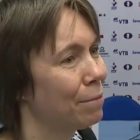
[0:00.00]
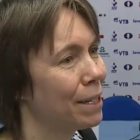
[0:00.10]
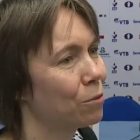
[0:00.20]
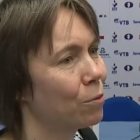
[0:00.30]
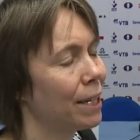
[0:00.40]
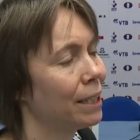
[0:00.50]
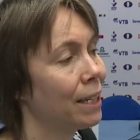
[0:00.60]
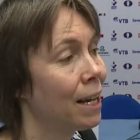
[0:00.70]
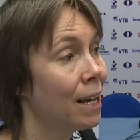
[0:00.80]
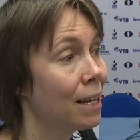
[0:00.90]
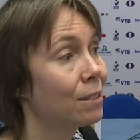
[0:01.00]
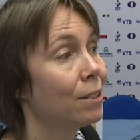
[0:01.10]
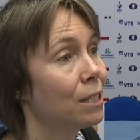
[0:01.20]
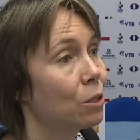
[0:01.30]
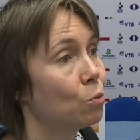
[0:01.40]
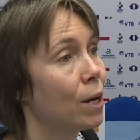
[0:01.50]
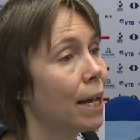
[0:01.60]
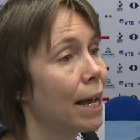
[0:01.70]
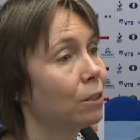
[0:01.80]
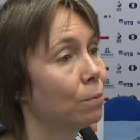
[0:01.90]
I'm just waiting. So this is why
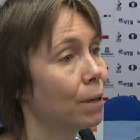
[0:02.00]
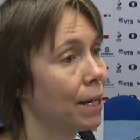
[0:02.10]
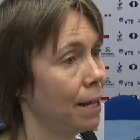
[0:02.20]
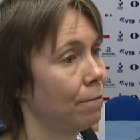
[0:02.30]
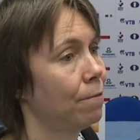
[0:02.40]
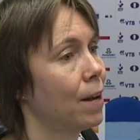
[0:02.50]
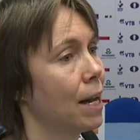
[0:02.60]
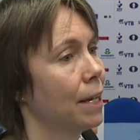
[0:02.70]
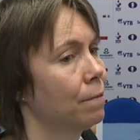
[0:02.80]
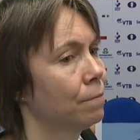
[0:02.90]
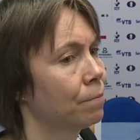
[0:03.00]
I had to play f5.